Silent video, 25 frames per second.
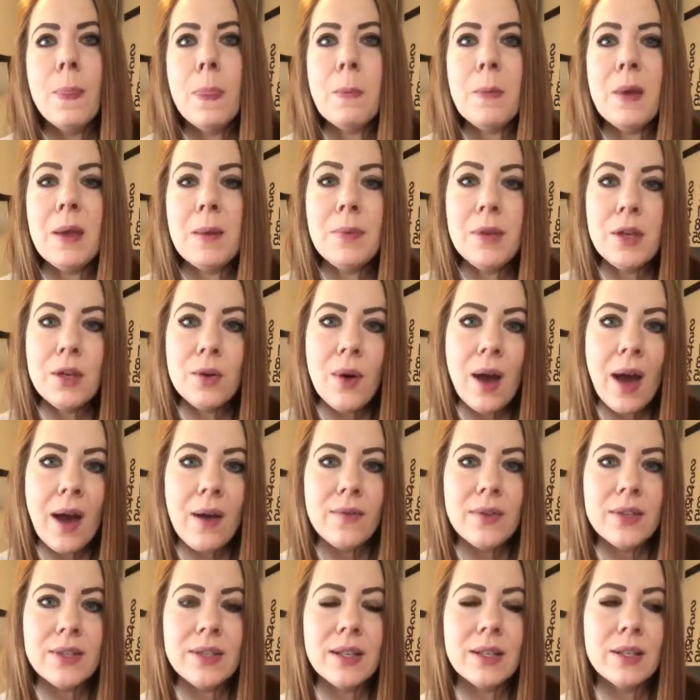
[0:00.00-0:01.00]
Maybe you
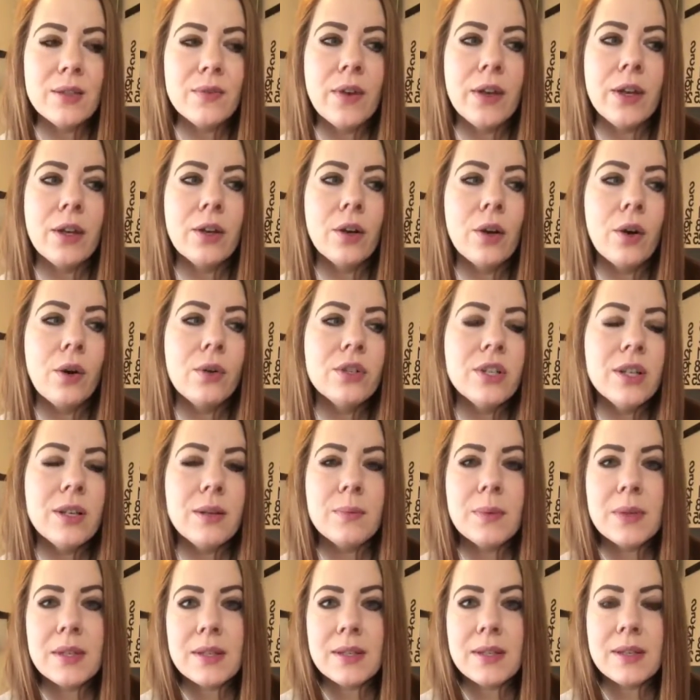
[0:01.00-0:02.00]
have a 6-figure coaching
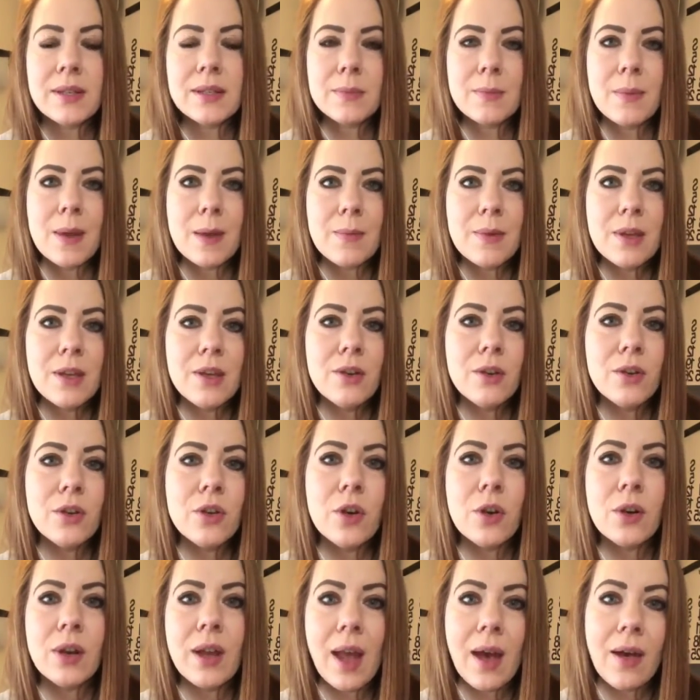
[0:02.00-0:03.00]
business. Maybe
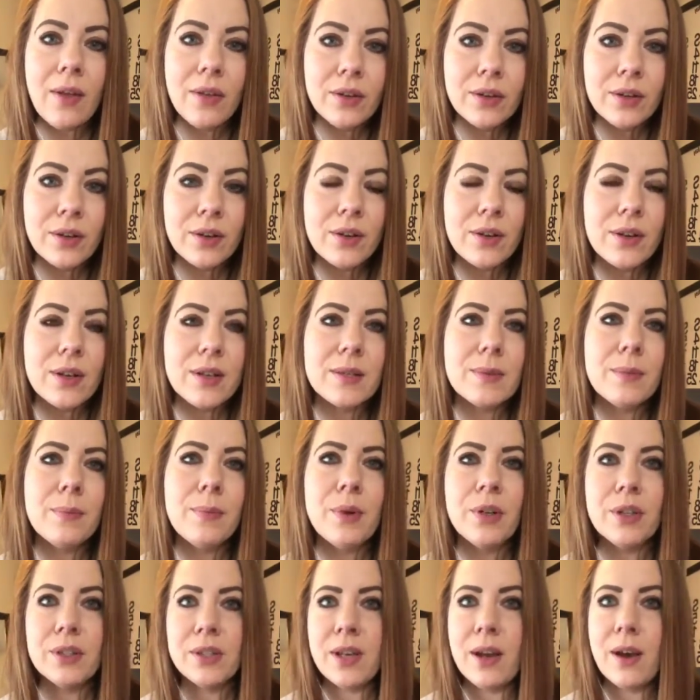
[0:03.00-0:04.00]
your calendar is
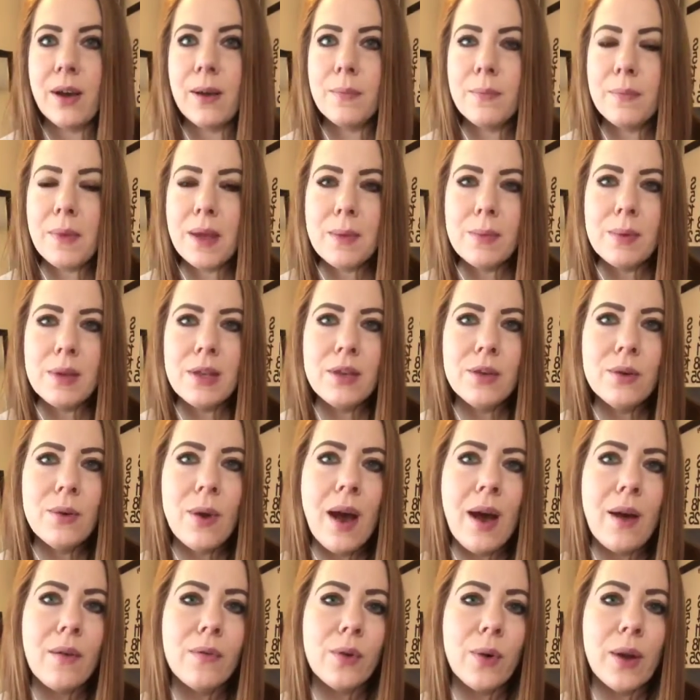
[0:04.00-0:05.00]
booked up. Maybe you
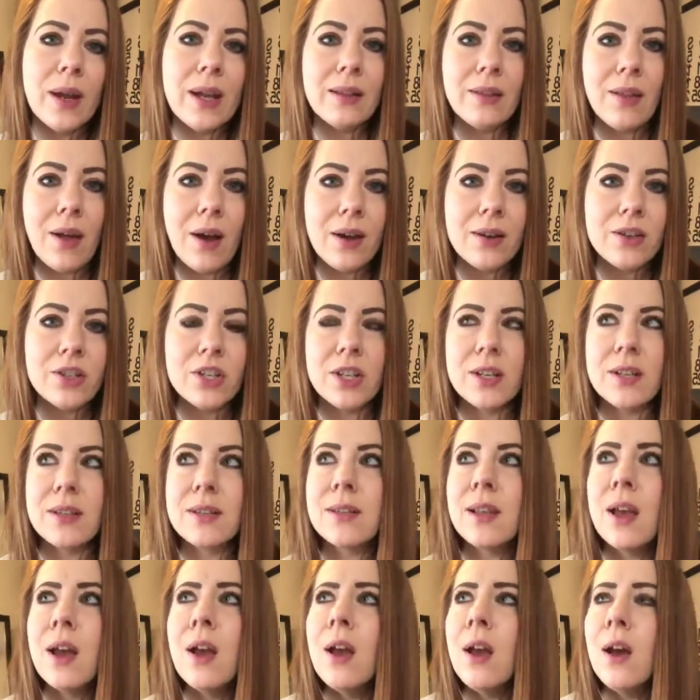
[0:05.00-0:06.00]
have great launches.